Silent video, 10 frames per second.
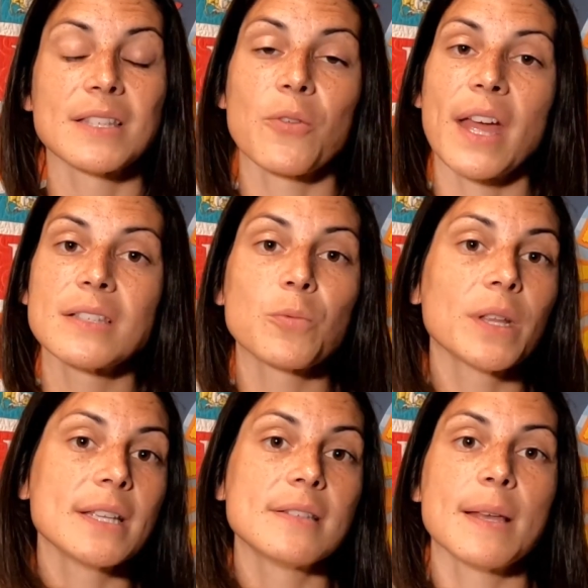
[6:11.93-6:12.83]
So that's a
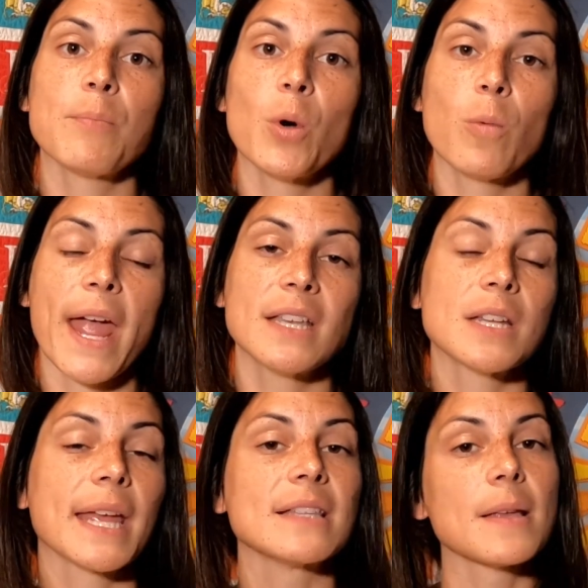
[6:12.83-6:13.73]
really simple way
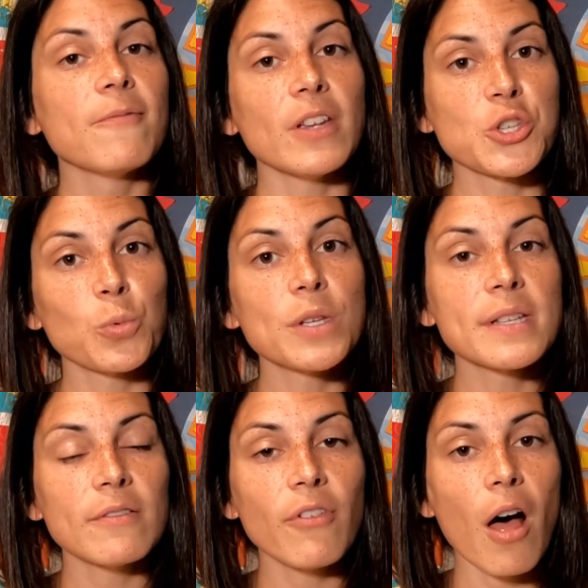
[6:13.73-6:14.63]
to get some
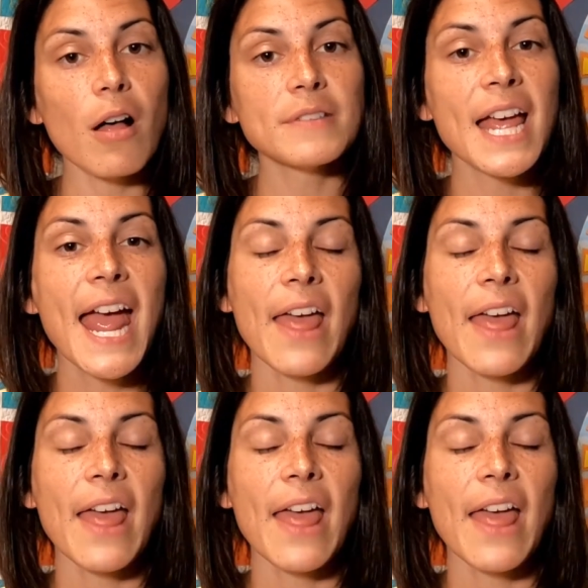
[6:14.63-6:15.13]
visuals involved.